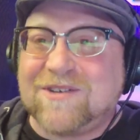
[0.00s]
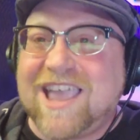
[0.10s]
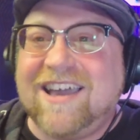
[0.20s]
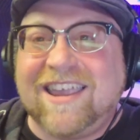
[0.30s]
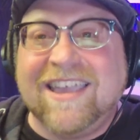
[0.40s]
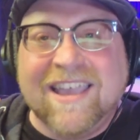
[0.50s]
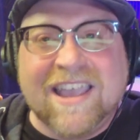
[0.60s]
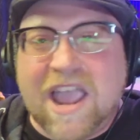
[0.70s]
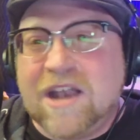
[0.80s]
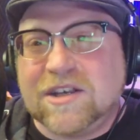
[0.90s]
County.
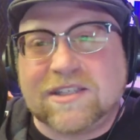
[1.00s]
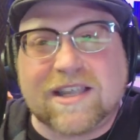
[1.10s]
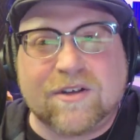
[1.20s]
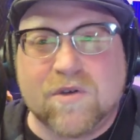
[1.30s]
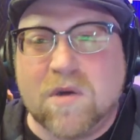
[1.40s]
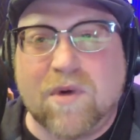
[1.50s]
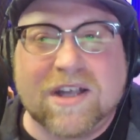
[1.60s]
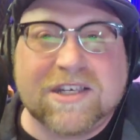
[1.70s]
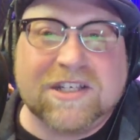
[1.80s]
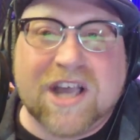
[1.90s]
And just grew up
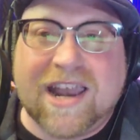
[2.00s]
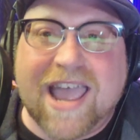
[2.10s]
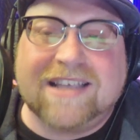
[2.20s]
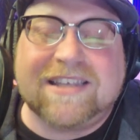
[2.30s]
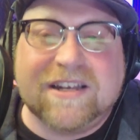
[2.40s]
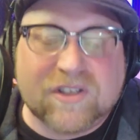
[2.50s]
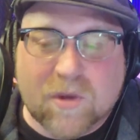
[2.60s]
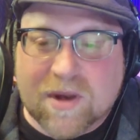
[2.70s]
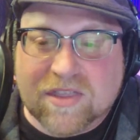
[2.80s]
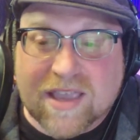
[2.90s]
watching John Astin and
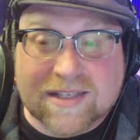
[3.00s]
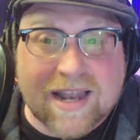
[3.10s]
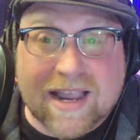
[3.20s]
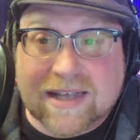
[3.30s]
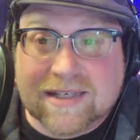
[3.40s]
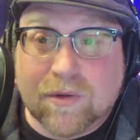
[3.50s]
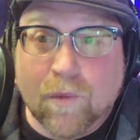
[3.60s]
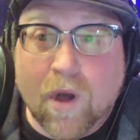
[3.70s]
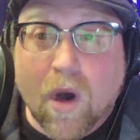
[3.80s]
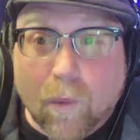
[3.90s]
so many things, and I got to
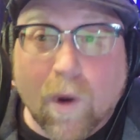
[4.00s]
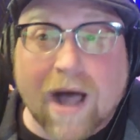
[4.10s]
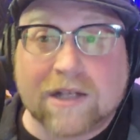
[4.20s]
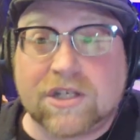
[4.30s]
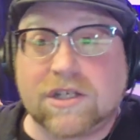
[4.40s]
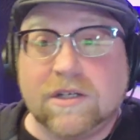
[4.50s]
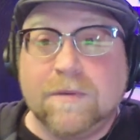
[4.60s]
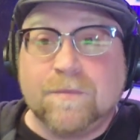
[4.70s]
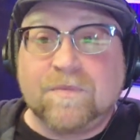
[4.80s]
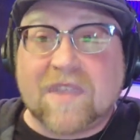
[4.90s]
watch
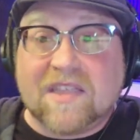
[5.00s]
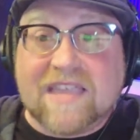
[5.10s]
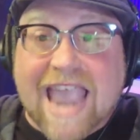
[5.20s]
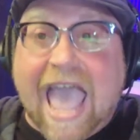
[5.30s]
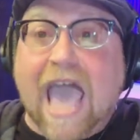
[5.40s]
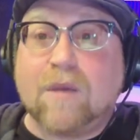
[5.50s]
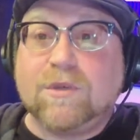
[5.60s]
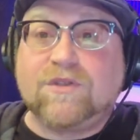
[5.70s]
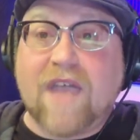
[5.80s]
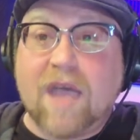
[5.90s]
the
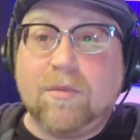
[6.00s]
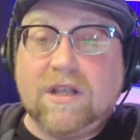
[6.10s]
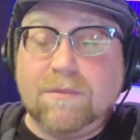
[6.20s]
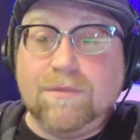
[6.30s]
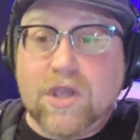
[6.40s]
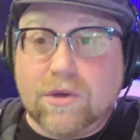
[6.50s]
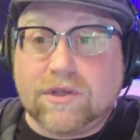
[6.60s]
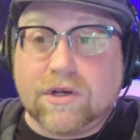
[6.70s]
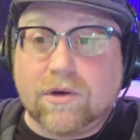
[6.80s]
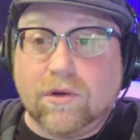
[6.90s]
Addams Family
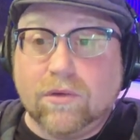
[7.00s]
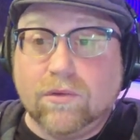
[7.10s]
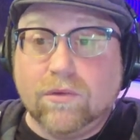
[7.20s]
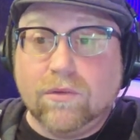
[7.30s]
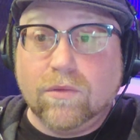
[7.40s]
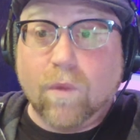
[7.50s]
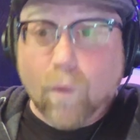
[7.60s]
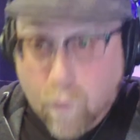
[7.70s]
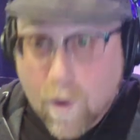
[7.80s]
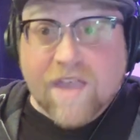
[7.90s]
musical
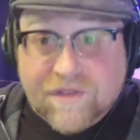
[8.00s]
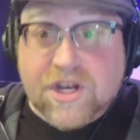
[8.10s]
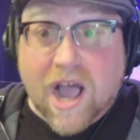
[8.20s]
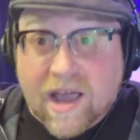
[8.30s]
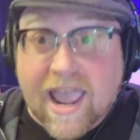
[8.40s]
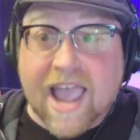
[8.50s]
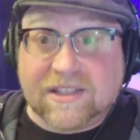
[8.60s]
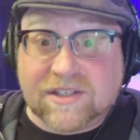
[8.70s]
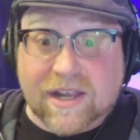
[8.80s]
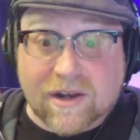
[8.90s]
with John
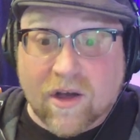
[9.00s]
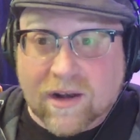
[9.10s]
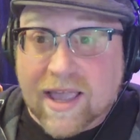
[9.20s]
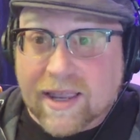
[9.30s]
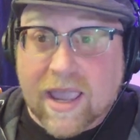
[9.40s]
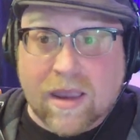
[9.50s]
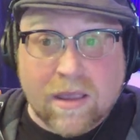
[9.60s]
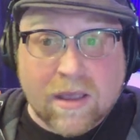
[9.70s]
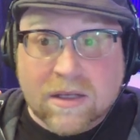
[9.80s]
Astin on like a